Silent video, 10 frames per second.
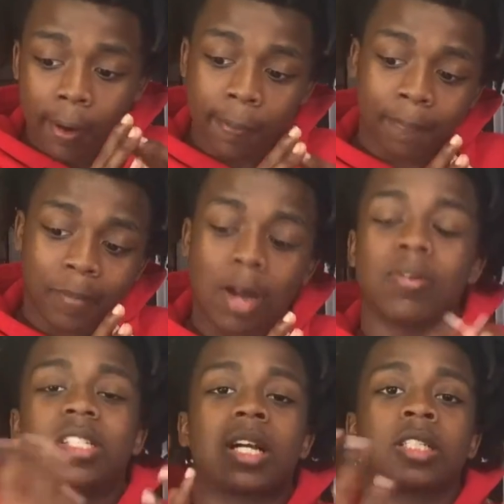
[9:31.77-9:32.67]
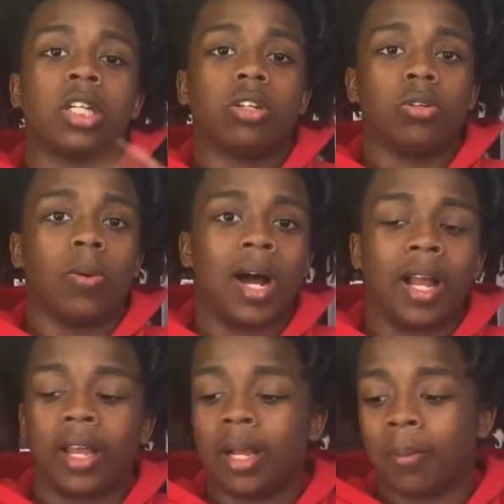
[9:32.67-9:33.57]
Well, I wish I could tell
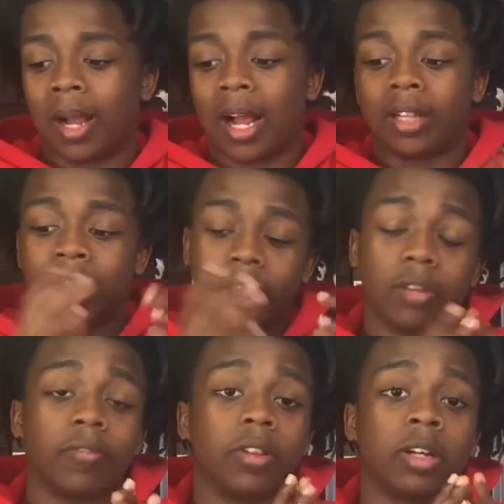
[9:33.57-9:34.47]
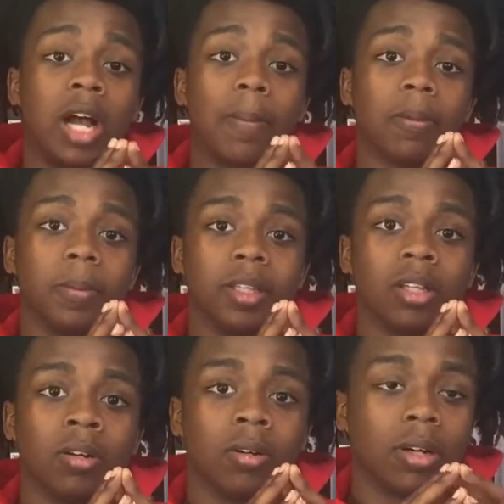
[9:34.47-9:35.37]
you why I am. I thank you for the
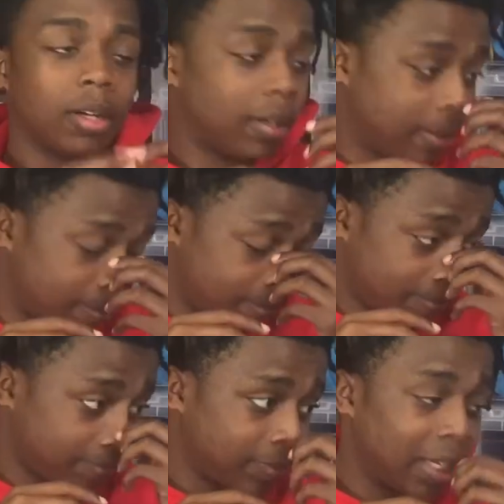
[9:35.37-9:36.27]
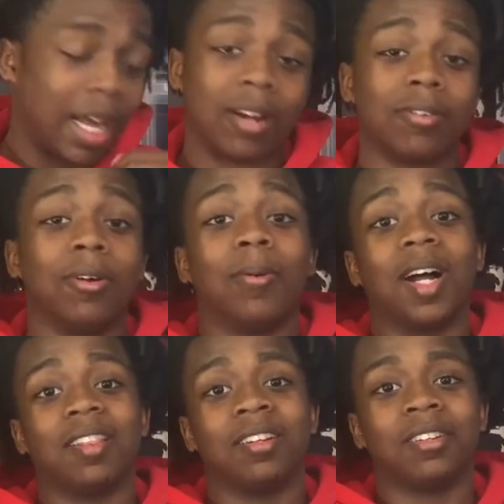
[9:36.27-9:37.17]
compliment, though. I
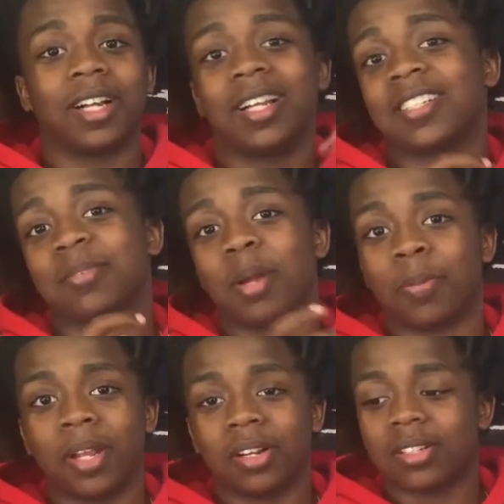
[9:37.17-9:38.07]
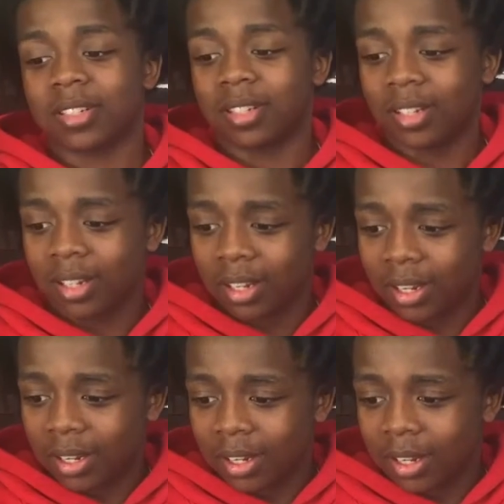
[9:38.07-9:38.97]
don't know why, though. I guess it's my parents.
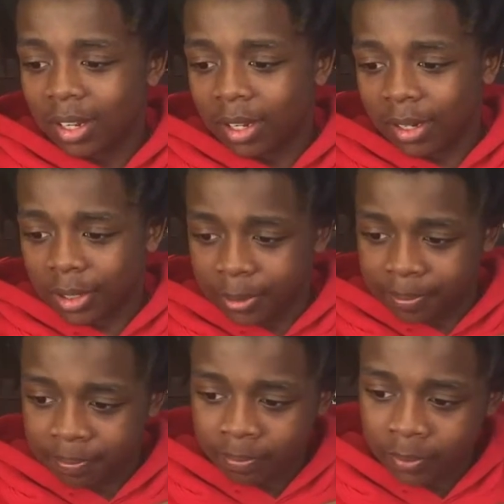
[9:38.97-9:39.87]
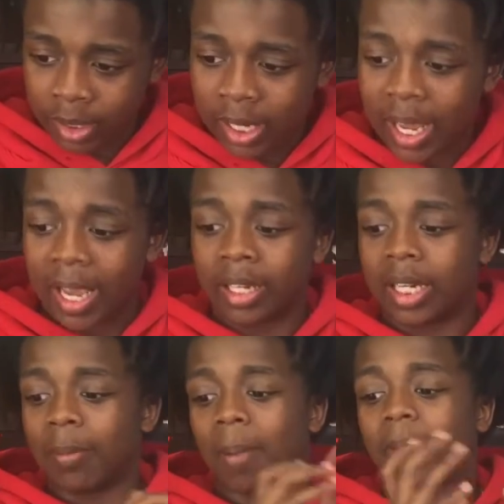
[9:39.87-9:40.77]

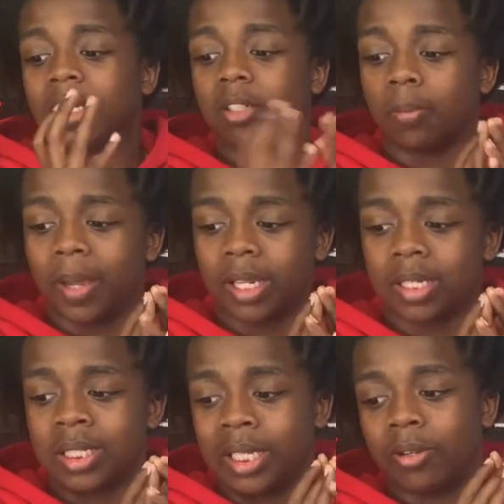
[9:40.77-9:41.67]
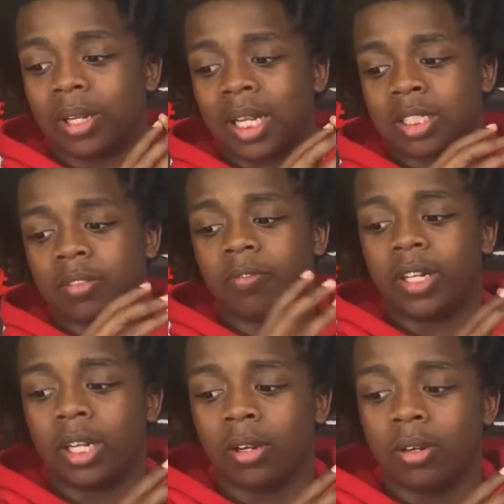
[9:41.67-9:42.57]
And am I planning on making a sneaker
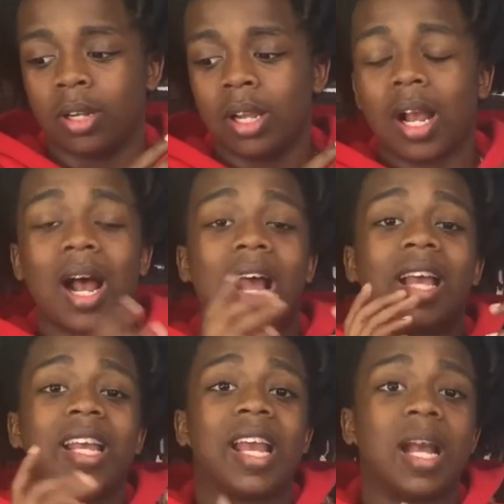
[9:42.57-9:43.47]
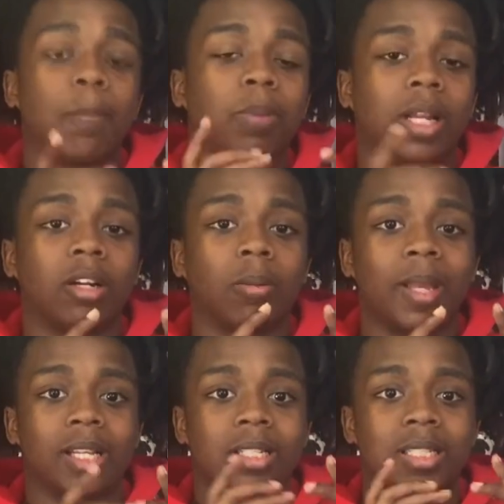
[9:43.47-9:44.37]
collection video? I am
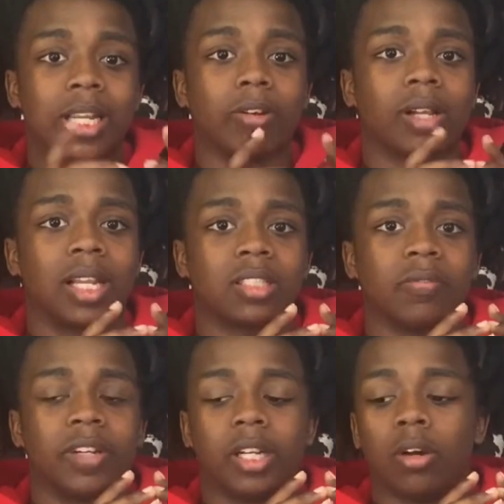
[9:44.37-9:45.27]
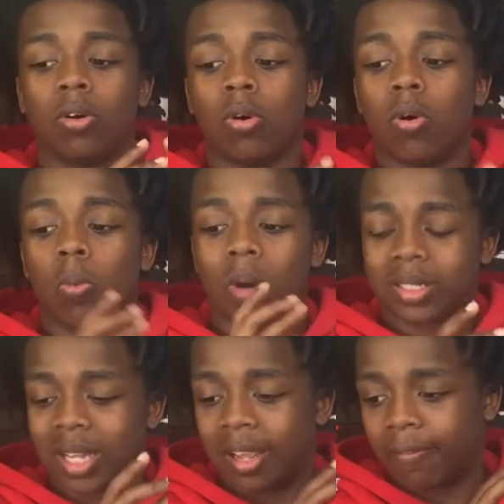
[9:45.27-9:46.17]
planning on making a sneaker collection video
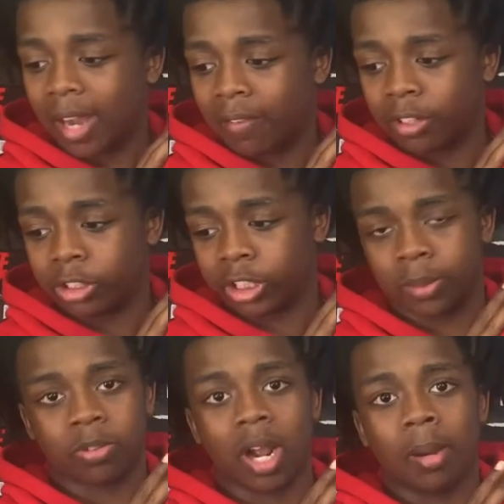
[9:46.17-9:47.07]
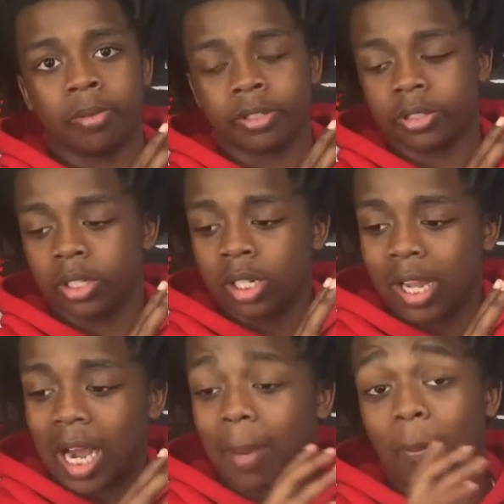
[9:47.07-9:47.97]
once I hit 500 subscribers.
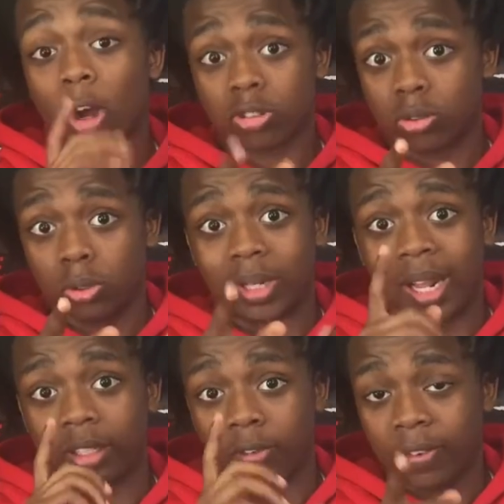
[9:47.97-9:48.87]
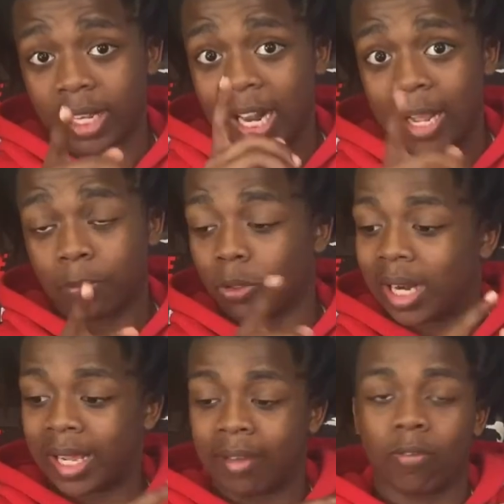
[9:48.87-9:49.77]
I'm also doing that. Don't forget
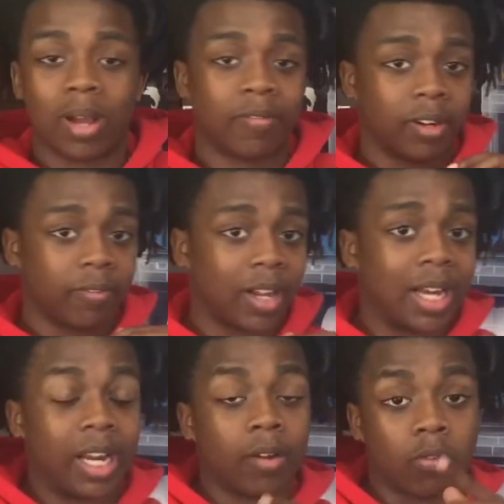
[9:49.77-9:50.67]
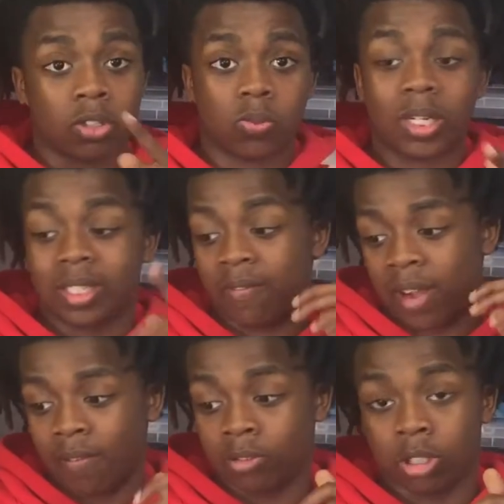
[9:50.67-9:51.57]
I am doing that giveaway for the Flyknit Air Force
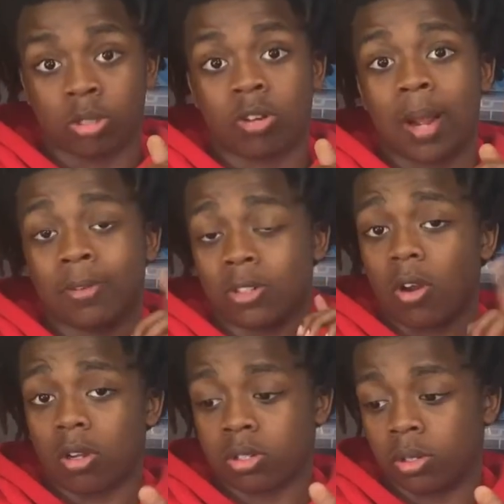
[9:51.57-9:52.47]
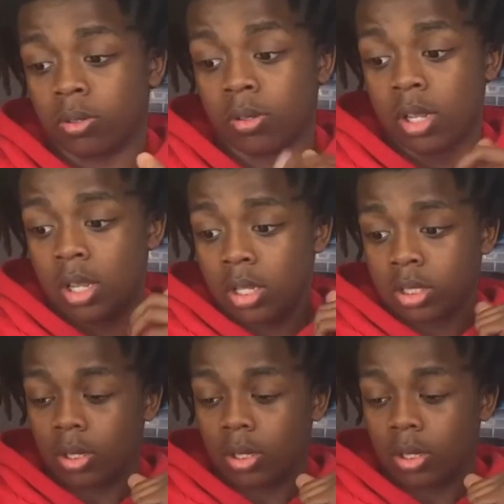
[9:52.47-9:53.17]
Ones at 500 subscribers also.